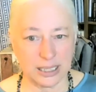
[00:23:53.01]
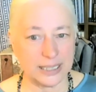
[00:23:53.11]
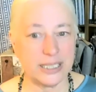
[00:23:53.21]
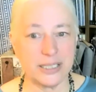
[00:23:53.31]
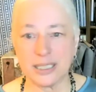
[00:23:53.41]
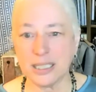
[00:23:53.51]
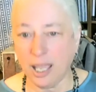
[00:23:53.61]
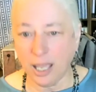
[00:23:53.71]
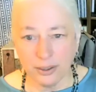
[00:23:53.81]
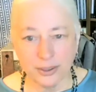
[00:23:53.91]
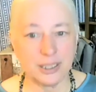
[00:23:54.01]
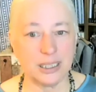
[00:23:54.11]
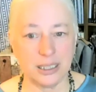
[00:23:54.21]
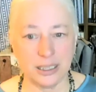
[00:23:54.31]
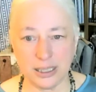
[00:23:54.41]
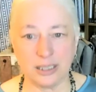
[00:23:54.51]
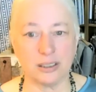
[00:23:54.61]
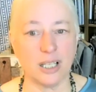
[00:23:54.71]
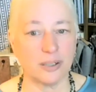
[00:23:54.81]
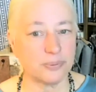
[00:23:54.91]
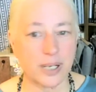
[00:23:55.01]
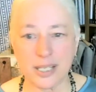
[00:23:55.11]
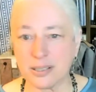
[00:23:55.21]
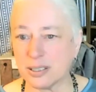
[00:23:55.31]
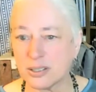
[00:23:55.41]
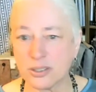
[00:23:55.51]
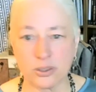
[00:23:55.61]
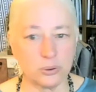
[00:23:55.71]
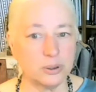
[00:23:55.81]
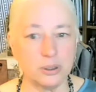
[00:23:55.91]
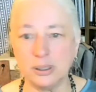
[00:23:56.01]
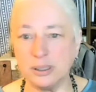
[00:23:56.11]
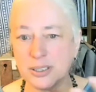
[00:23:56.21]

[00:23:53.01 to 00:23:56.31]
Like, he's healthy in a lot of ways, his stool,